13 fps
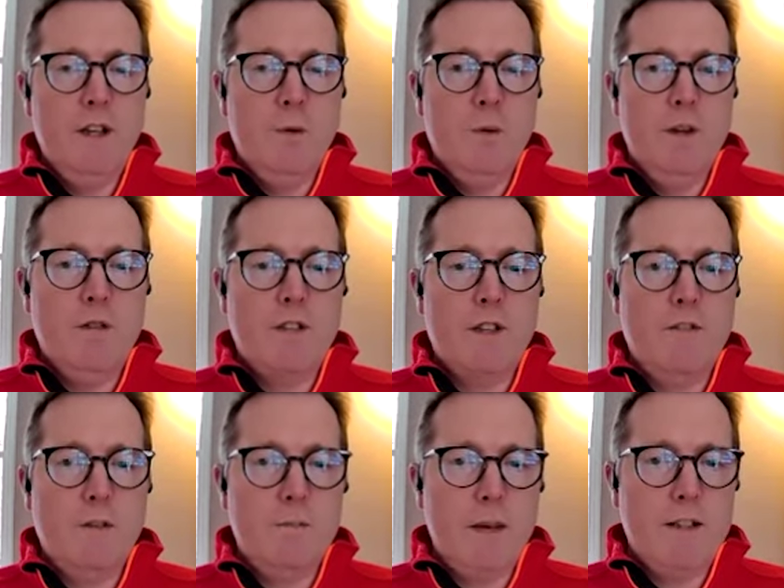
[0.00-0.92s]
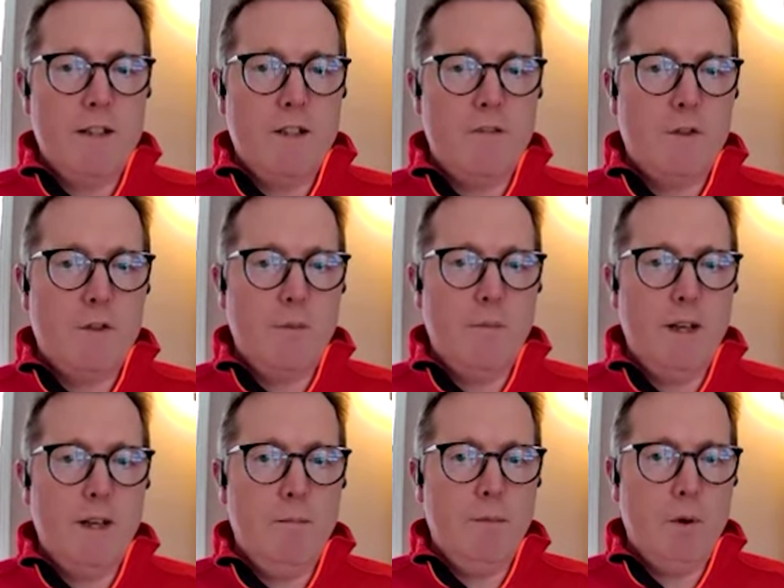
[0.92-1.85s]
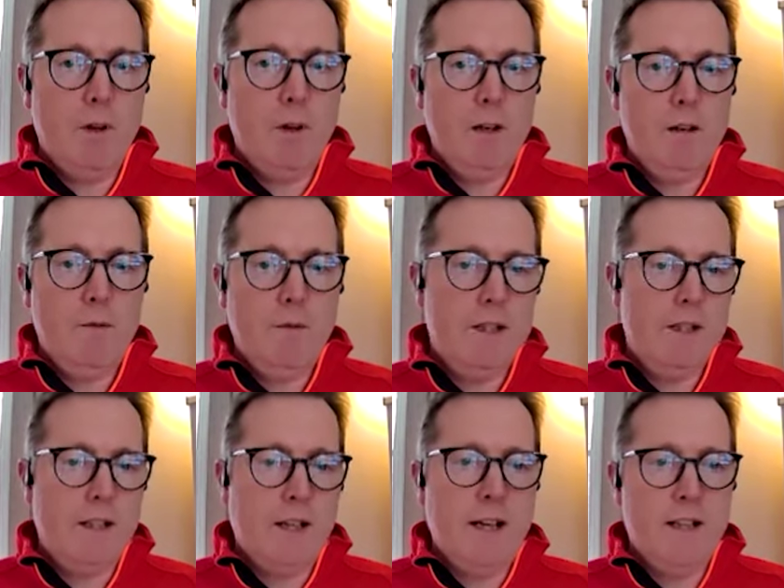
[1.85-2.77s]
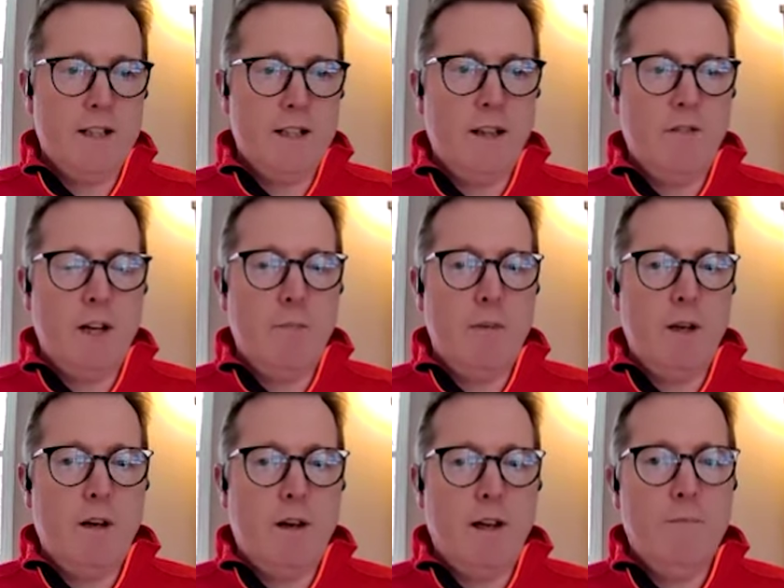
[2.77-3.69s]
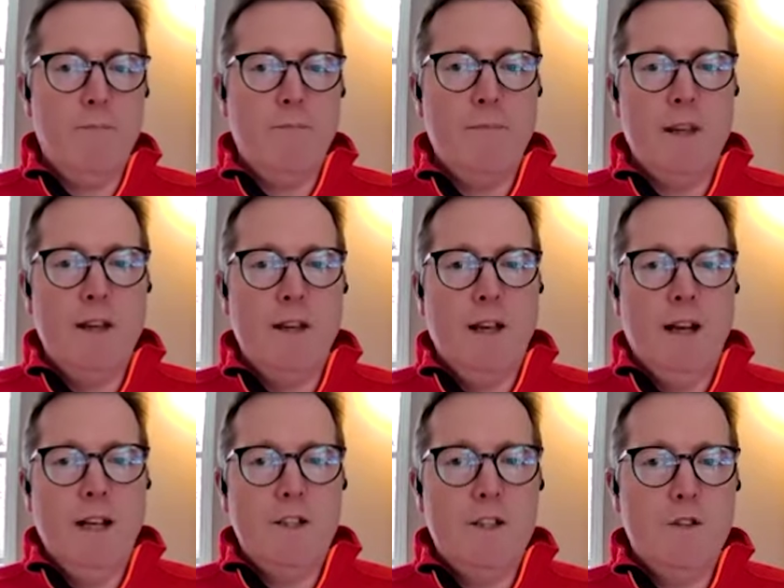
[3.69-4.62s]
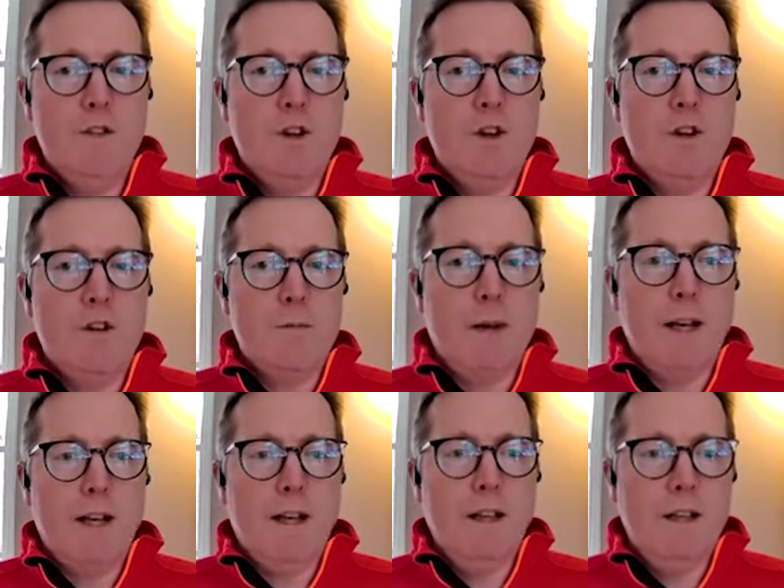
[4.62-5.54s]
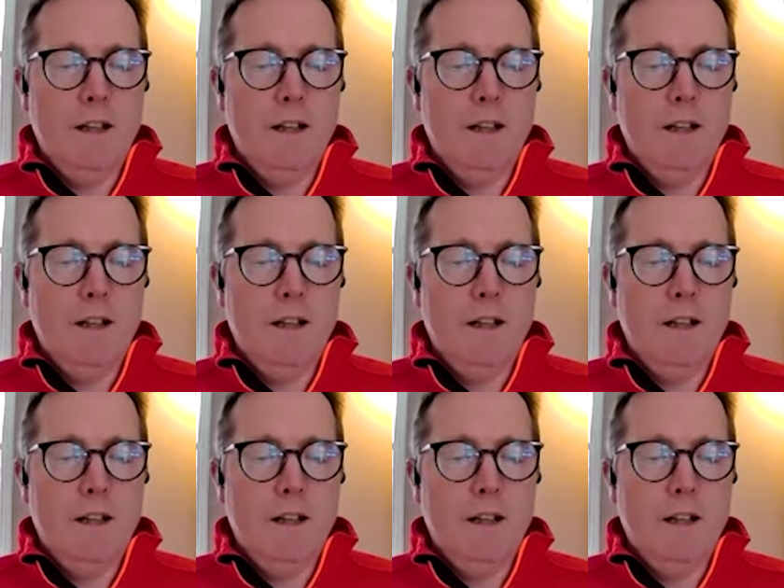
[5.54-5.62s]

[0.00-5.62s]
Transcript: We receive a message from the employer, which is another API, and it's your earned money.